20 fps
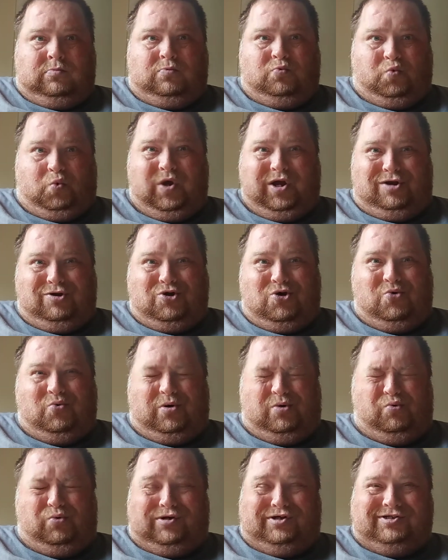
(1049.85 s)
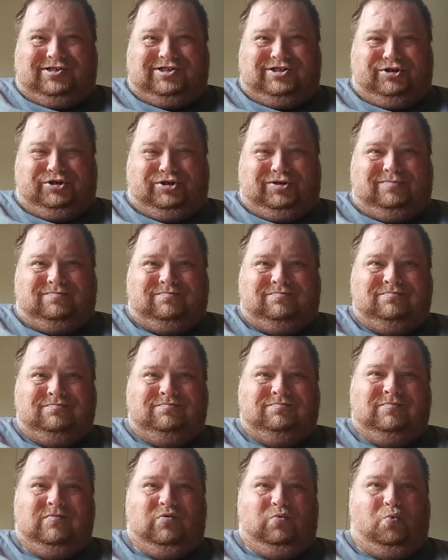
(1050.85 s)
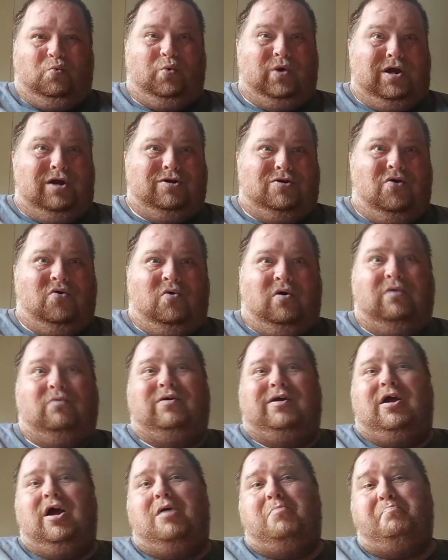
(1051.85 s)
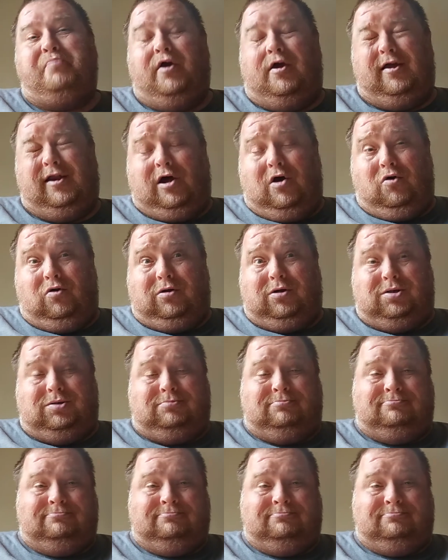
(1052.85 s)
We know what we sent. We know what we got paid out on.